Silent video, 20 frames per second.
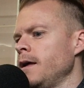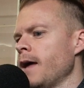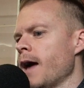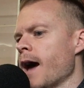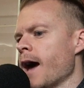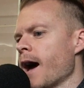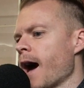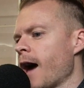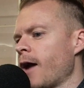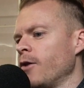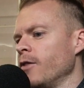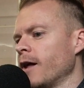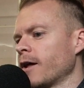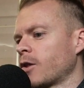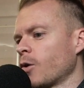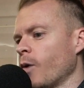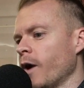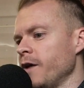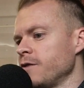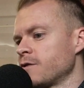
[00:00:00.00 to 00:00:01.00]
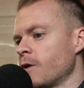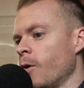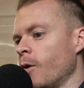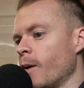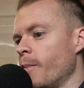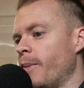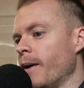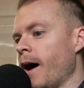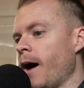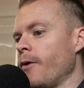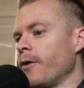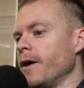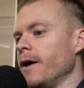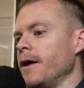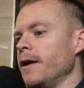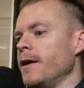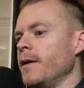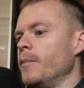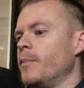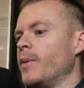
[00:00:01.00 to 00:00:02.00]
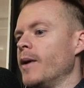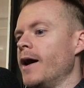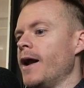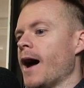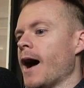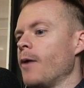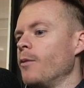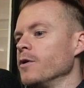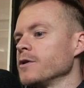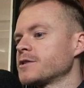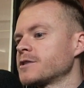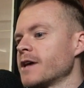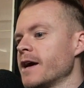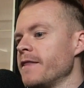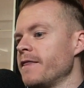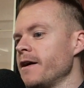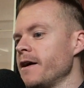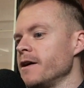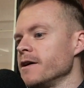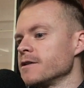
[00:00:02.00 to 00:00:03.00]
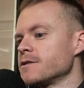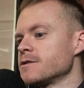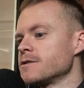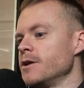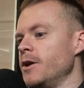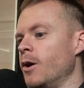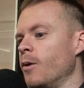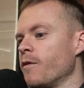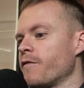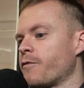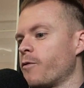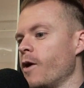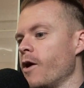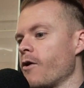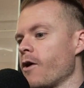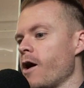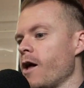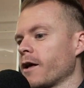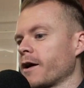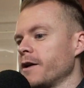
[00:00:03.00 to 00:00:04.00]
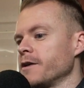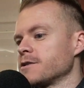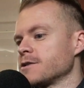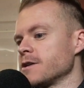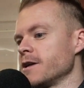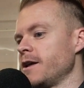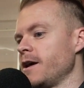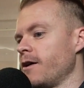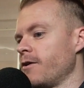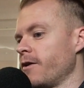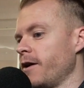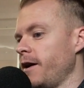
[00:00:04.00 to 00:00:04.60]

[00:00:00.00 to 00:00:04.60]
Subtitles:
Yeah, I don't like the way he's going about it, but I will say this, if we're all going to sit here